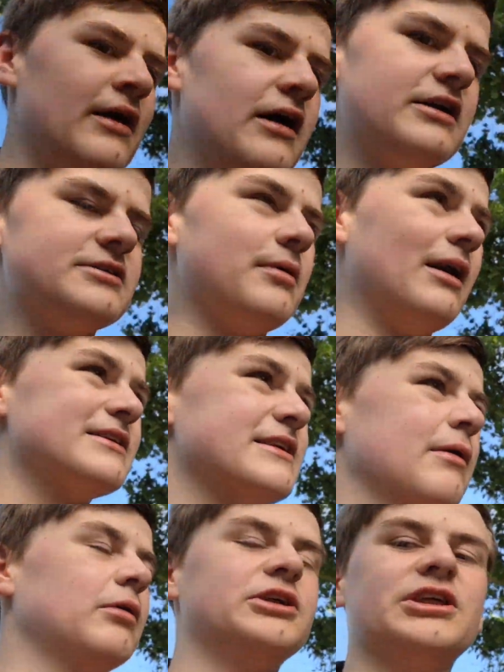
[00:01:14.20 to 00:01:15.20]
as well as
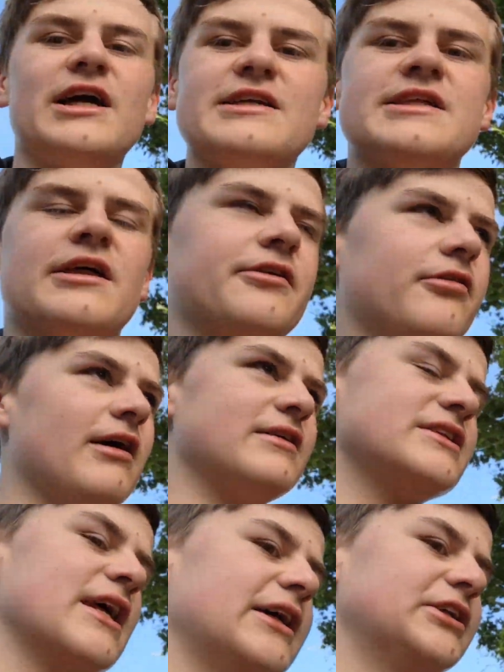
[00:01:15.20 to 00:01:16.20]
that, once you get to the underground
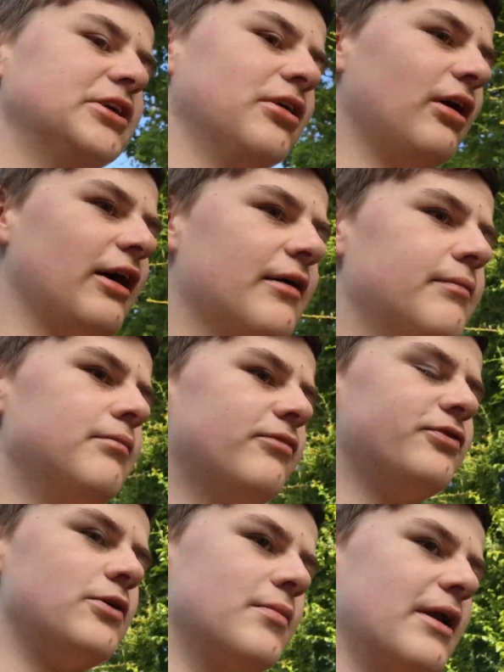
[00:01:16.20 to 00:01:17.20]
station you're like a
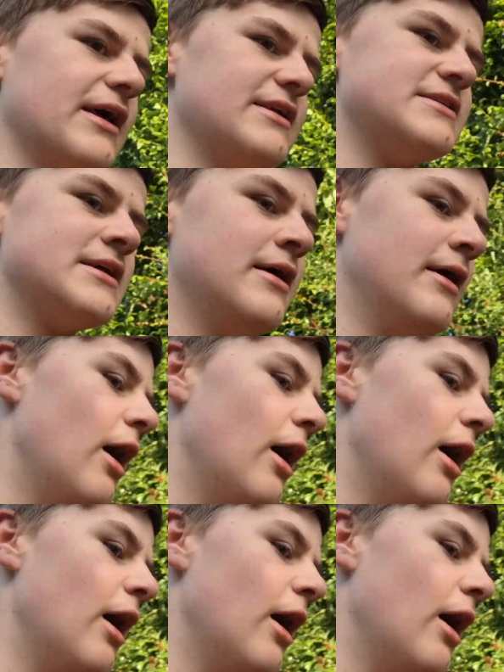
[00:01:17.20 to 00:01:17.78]
few minutes